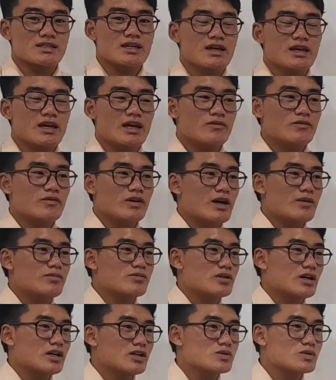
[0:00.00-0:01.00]
and we have to
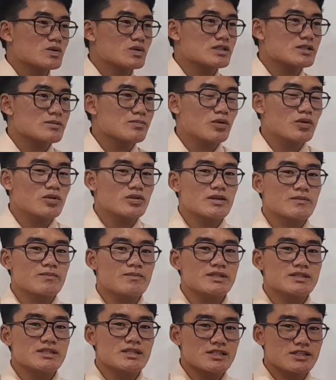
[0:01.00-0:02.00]
also report the
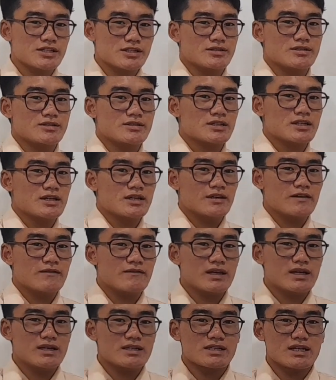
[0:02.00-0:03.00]
physicians if
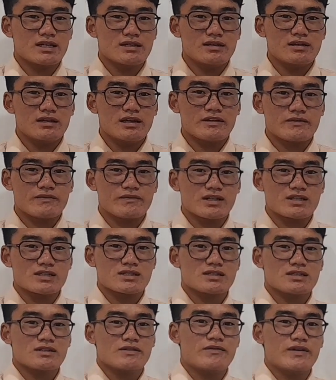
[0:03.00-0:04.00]
there is any adverse
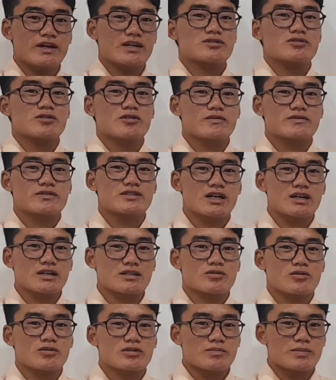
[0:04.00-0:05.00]
effects of drugs
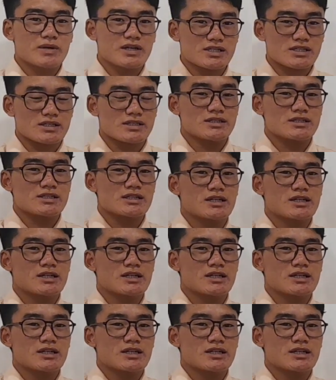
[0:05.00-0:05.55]
on the patient.